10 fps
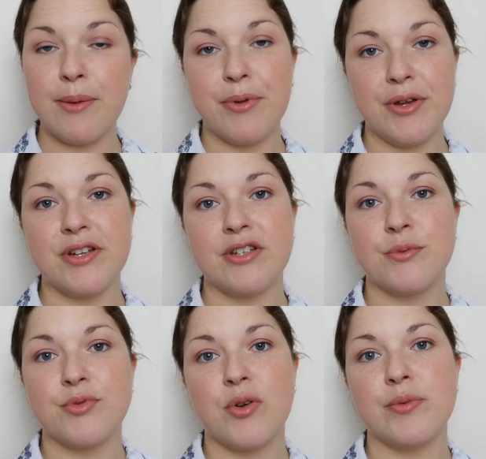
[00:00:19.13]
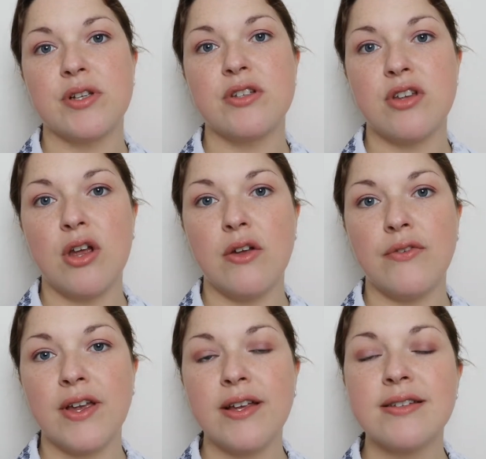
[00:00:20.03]
beauty subscription
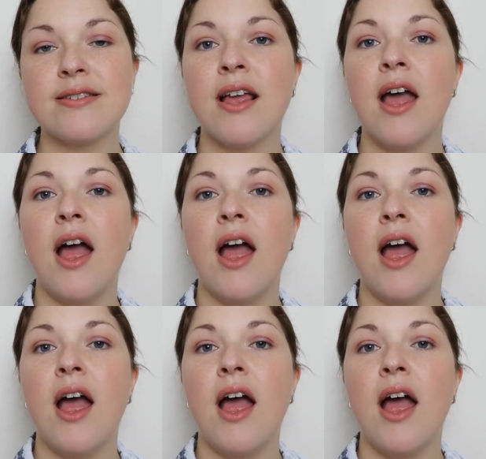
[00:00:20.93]
service.